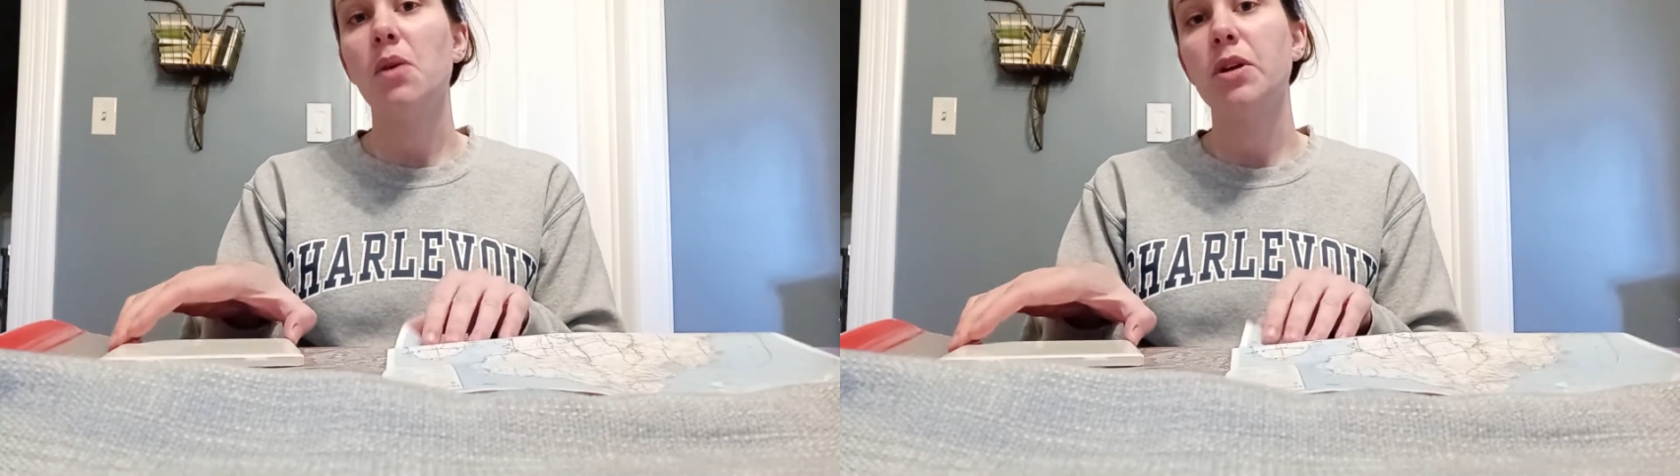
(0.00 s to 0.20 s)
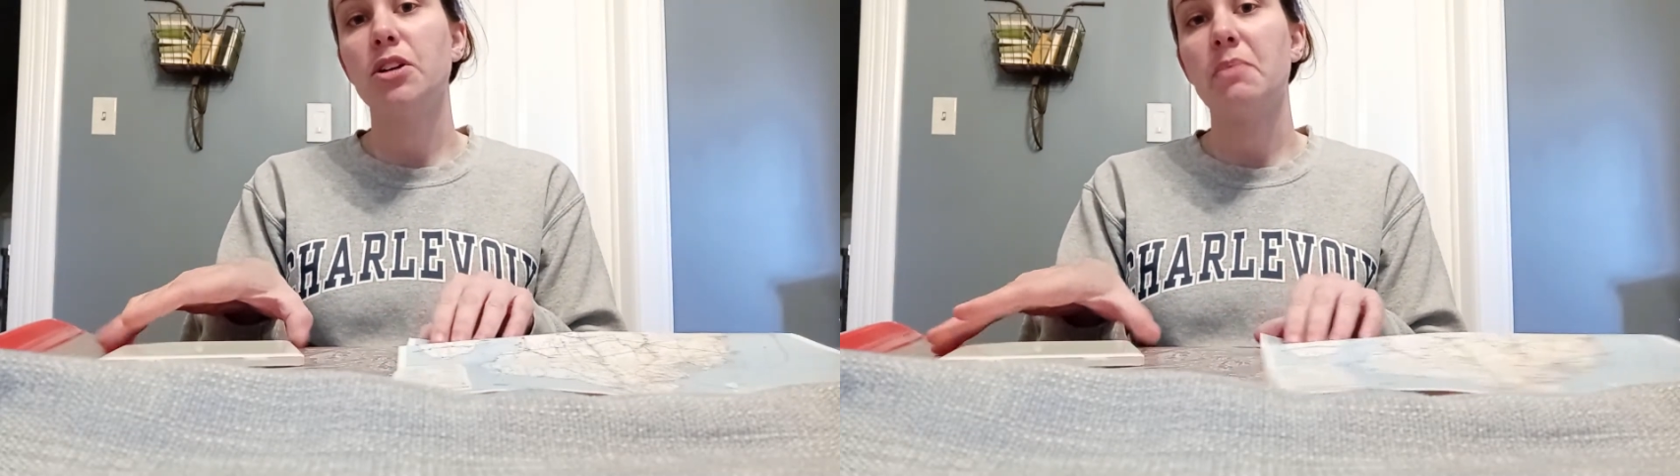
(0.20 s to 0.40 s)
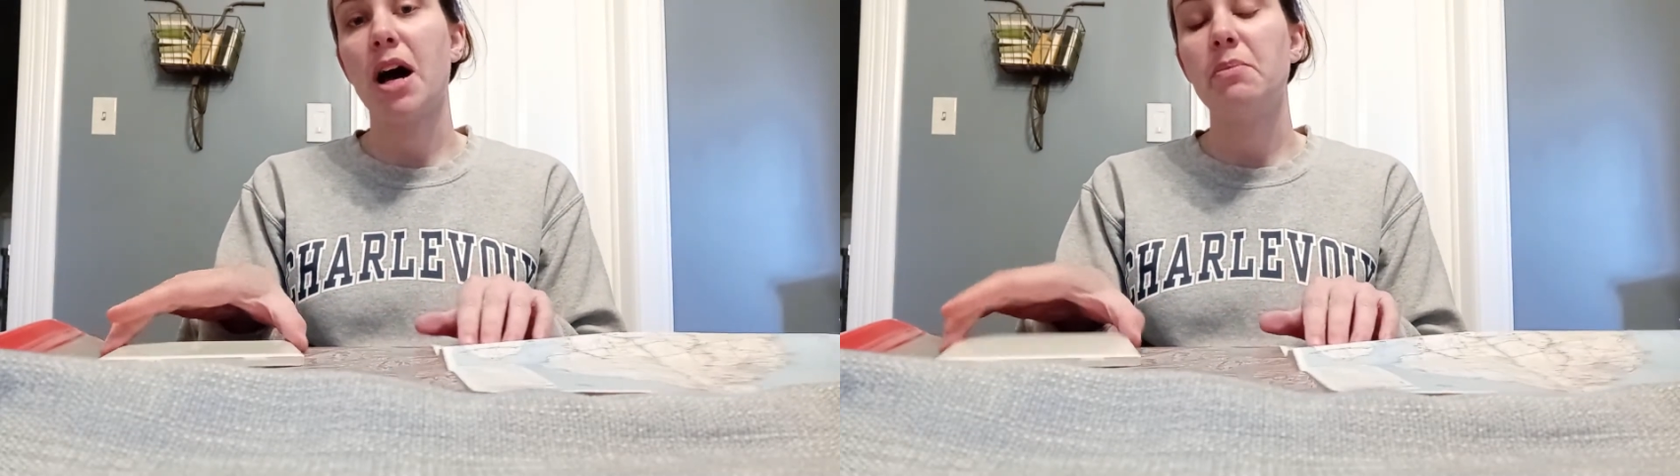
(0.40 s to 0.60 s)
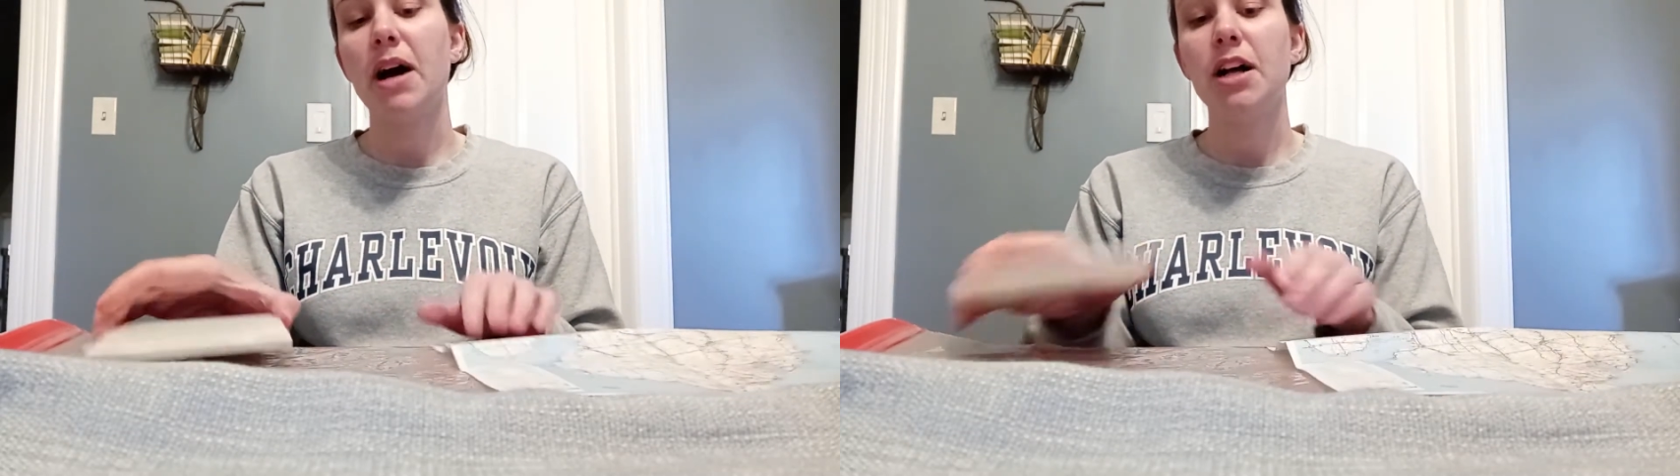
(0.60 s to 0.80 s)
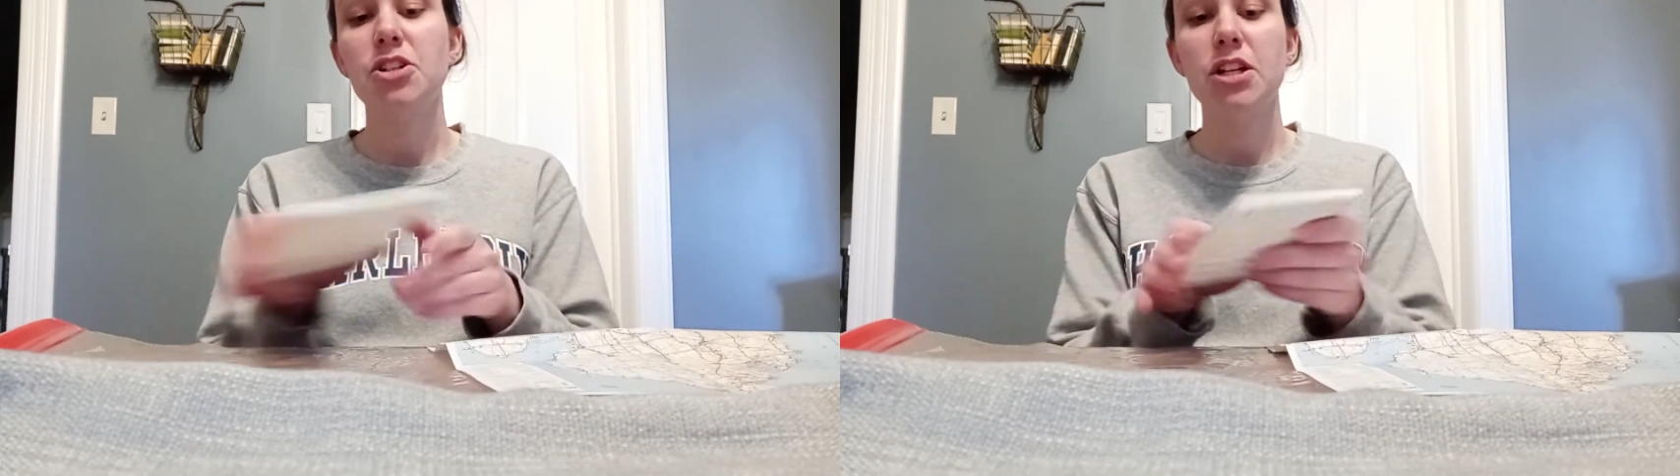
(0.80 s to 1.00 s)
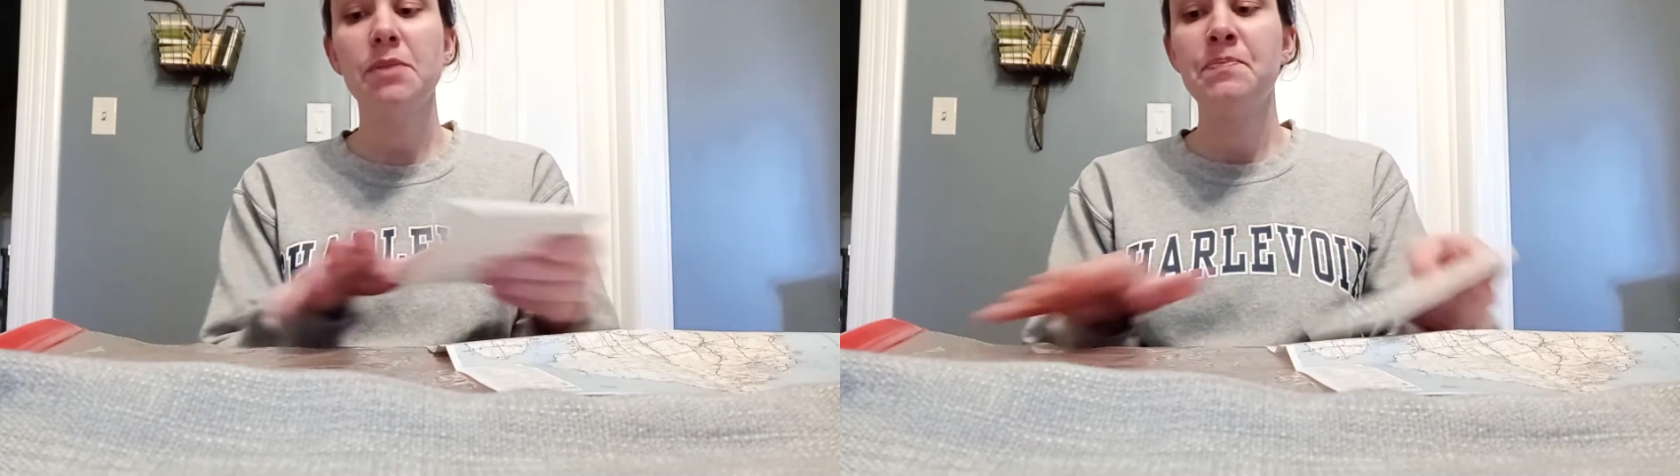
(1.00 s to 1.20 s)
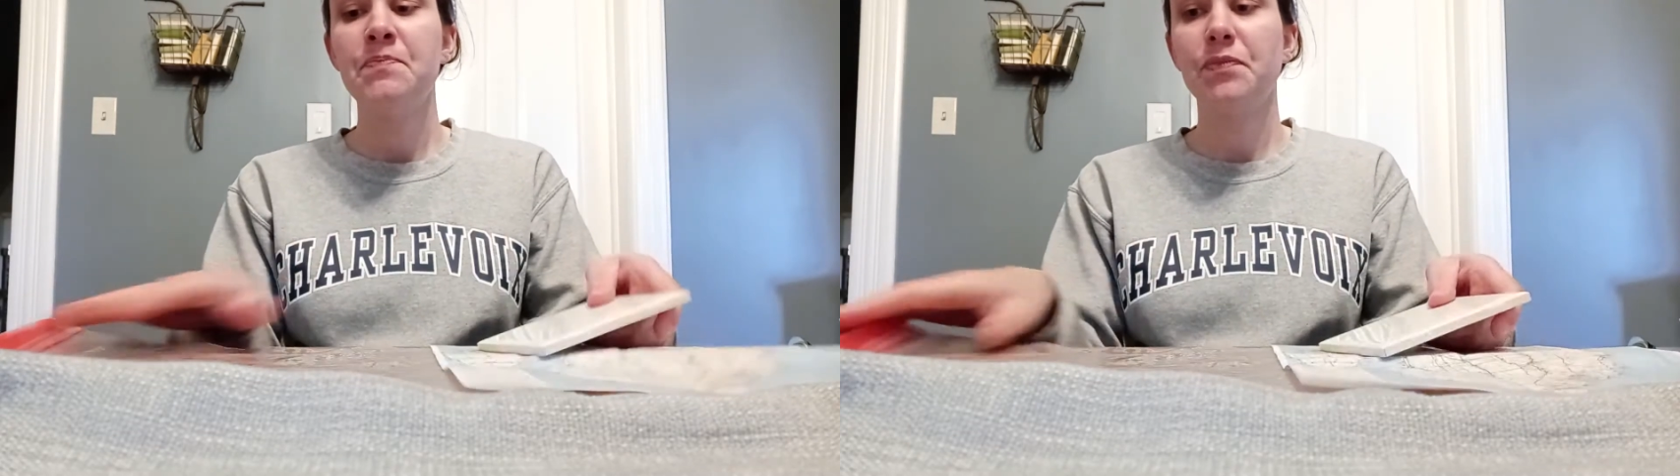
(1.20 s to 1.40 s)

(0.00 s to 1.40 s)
when you're Mod Podging.